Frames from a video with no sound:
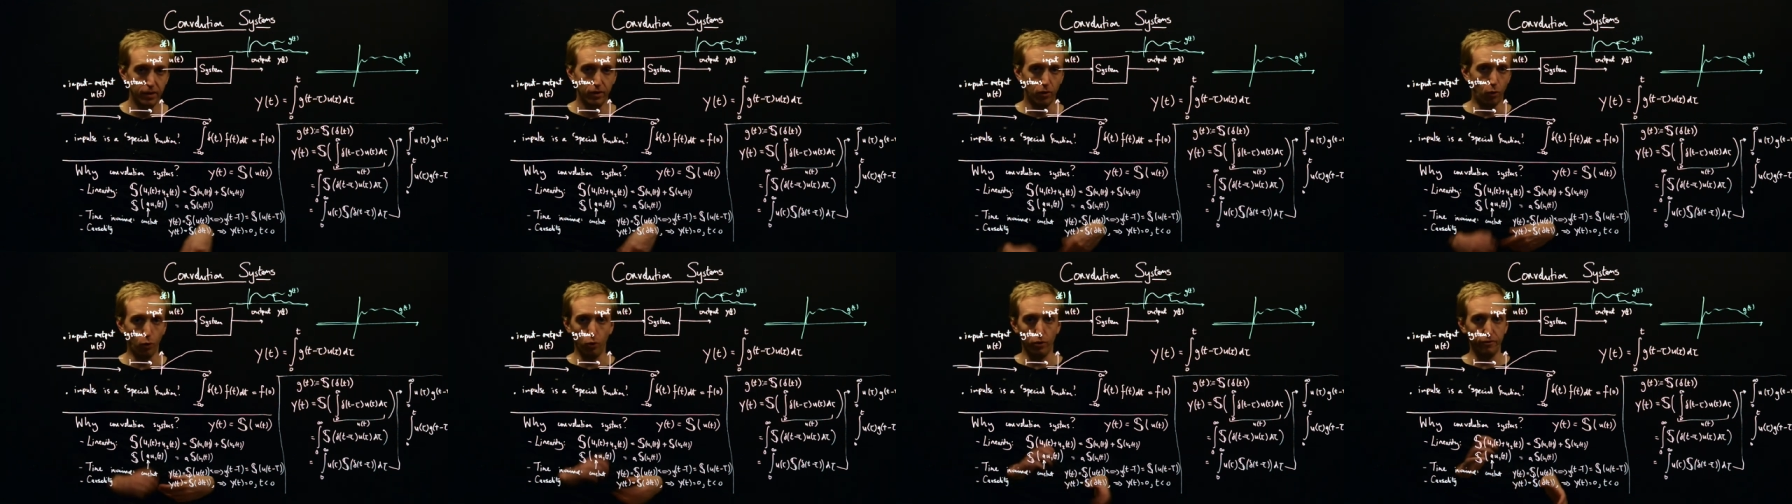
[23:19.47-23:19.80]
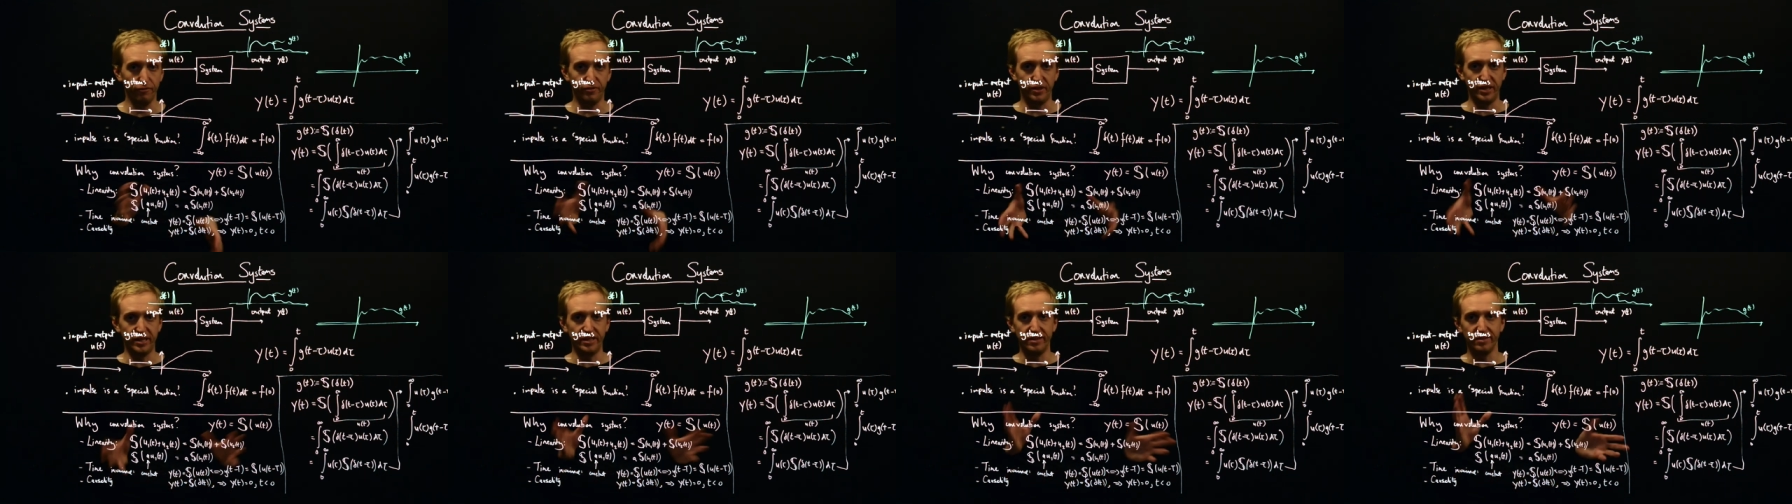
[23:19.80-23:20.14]
all
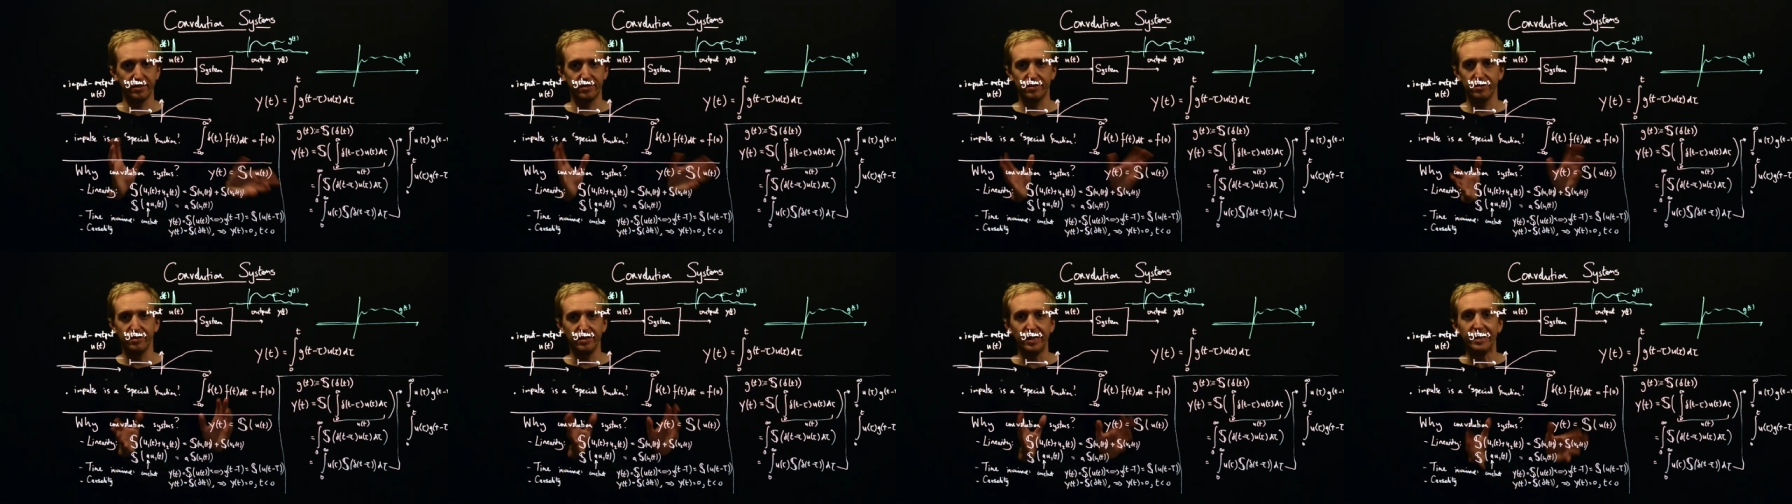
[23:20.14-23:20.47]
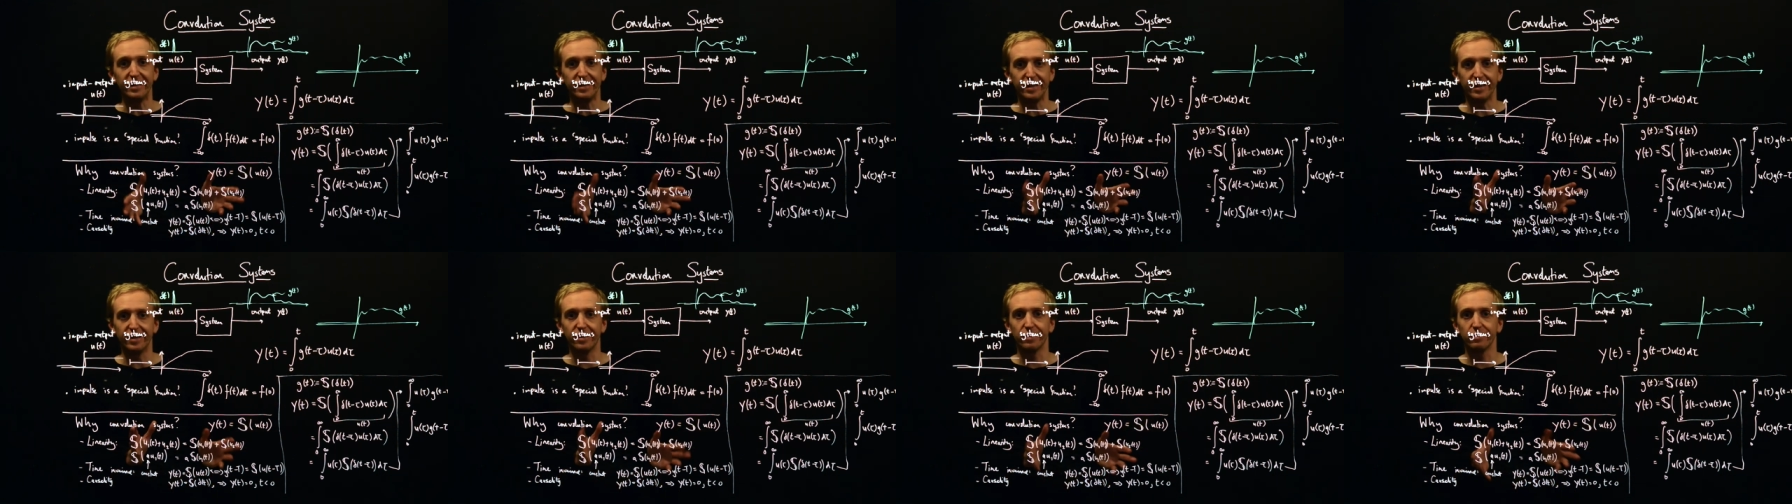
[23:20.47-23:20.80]
of these
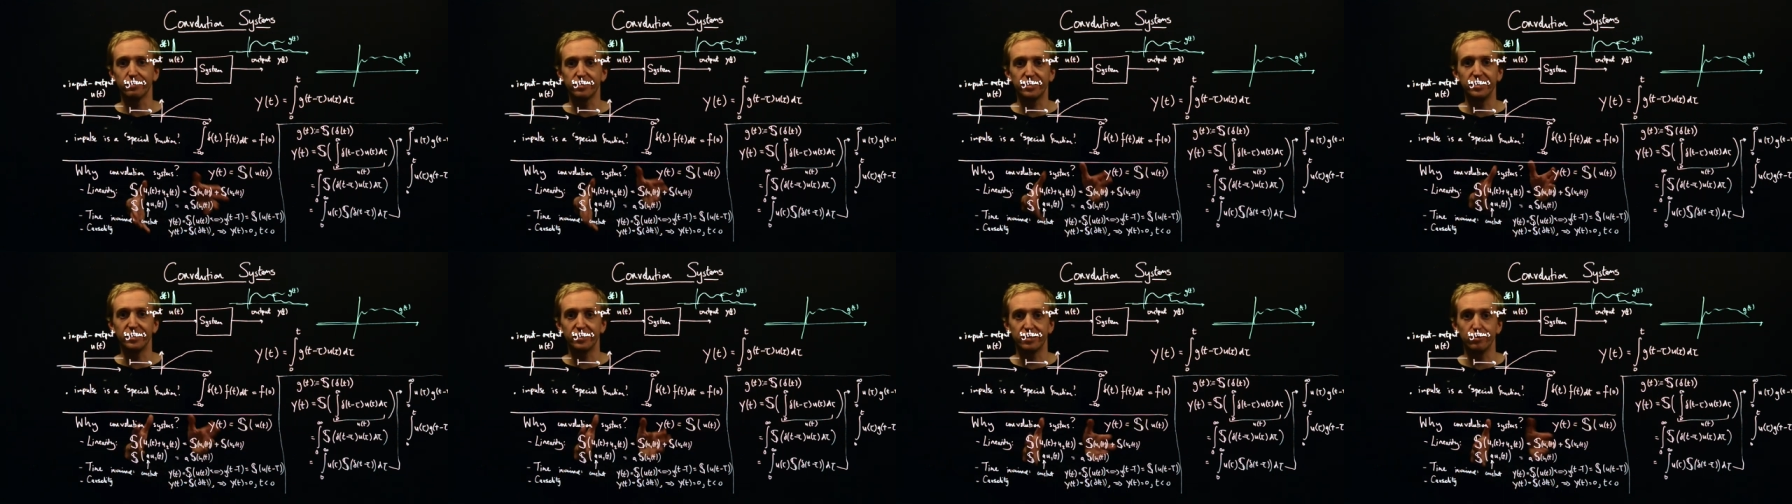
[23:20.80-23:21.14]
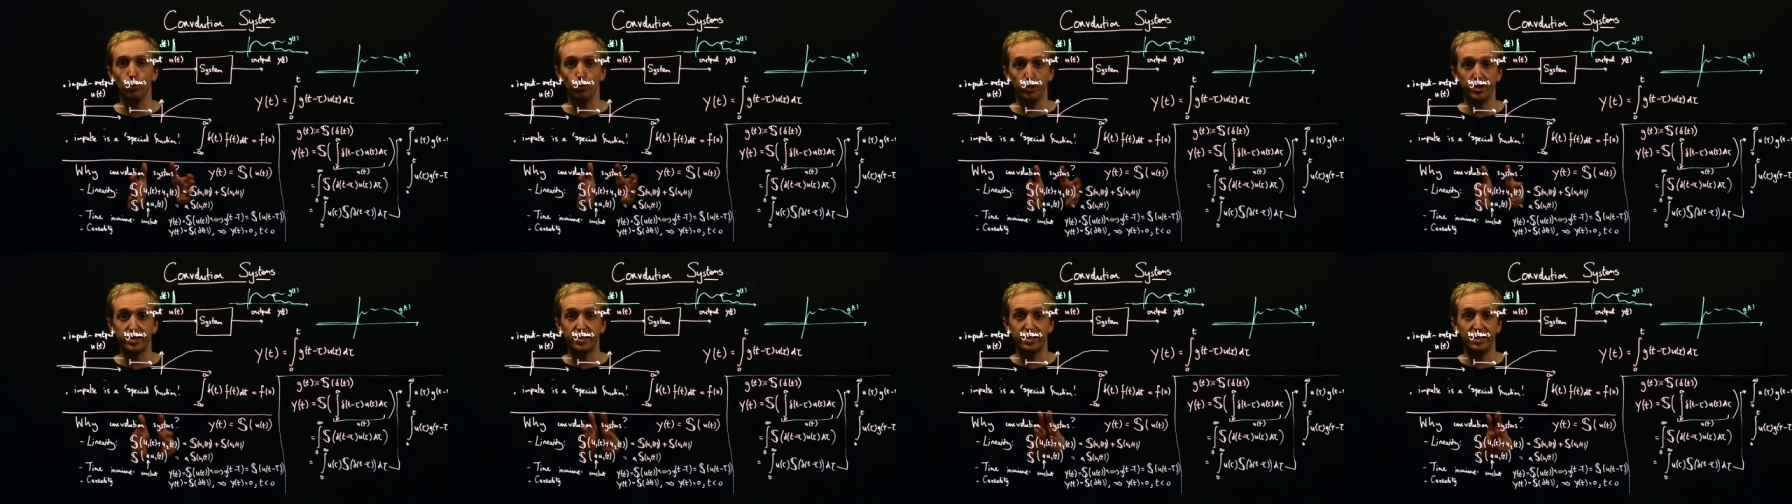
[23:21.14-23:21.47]
linear,
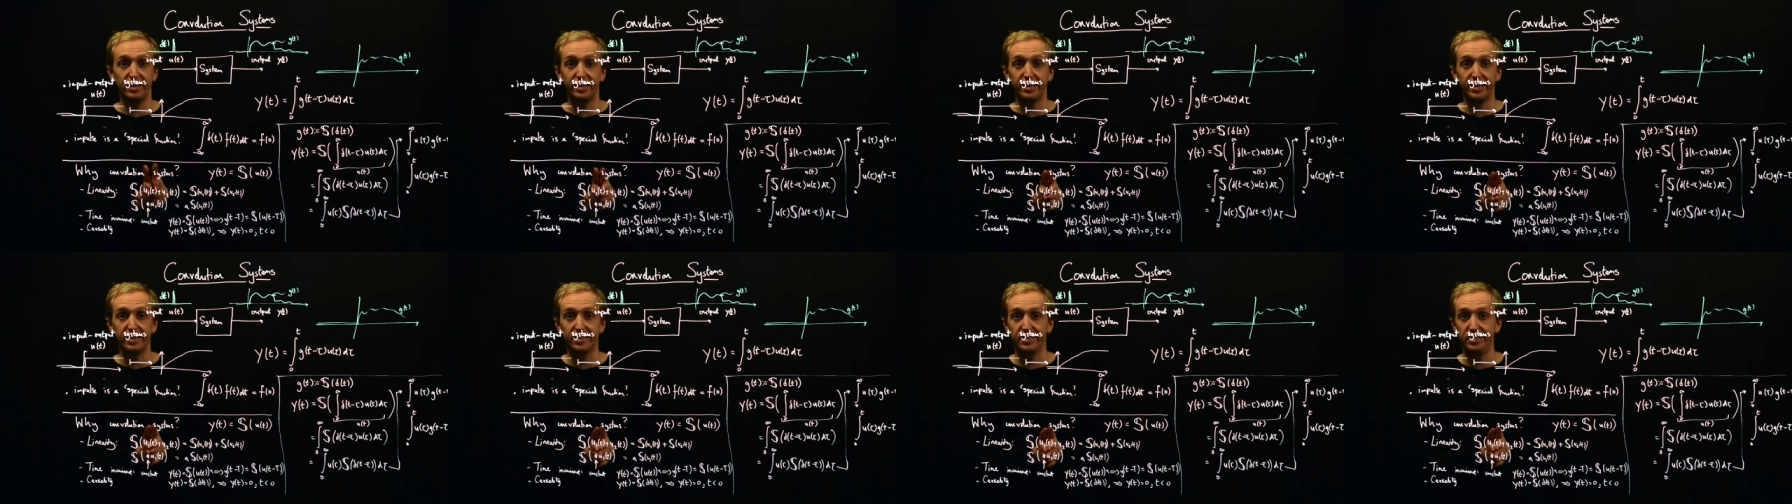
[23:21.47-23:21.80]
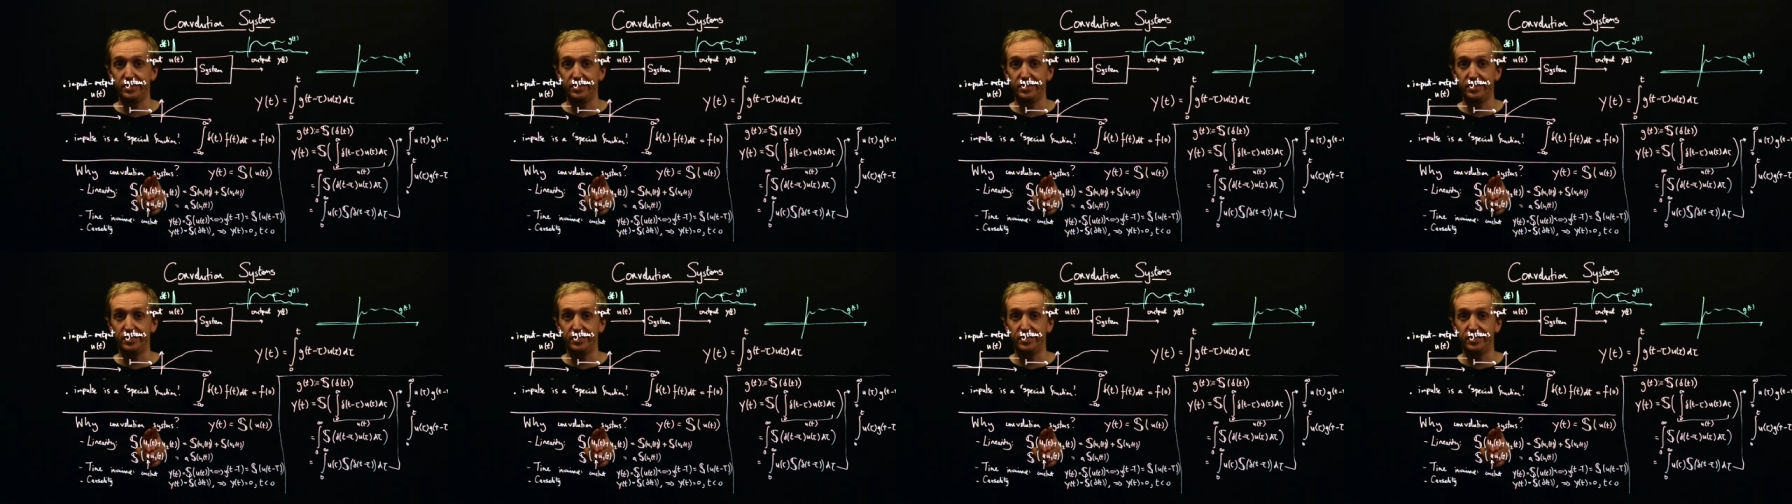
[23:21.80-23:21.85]
all this linear